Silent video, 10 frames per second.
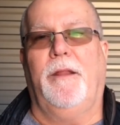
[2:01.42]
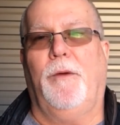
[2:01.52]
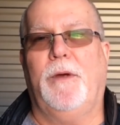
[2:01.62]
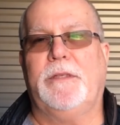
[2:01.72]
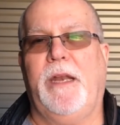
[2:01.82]

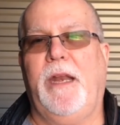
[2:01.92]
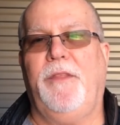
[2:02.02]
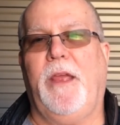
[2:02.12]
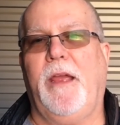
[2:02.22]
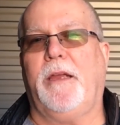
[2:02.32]
there wasn't
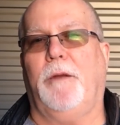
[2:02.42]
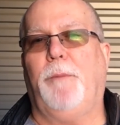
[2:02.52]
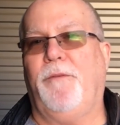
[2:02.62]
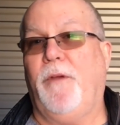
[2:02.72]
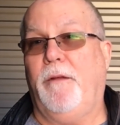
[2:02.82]
anything I could
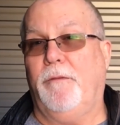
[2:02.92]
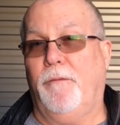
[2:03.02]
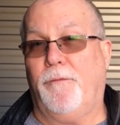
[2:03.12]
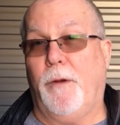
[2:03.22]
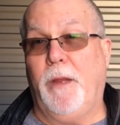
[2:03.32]
prevent
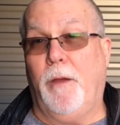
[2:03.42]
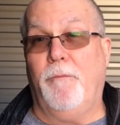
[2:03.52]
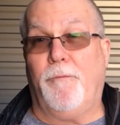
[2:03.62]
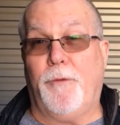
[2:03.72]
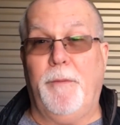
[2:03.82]
from
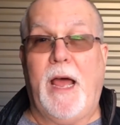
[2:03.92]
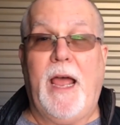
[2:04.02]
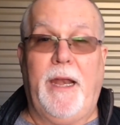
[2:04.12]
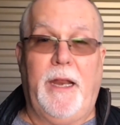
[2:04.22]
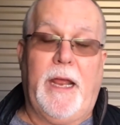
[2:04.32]
him from
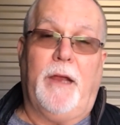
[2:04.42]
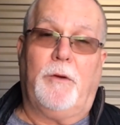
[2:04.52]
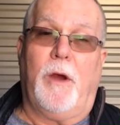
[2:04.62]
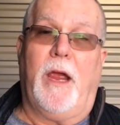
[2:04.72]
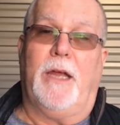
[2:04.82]
dying in that
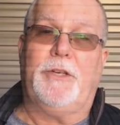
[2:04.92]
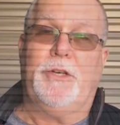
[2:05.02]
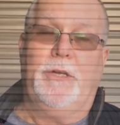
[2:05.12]
crash.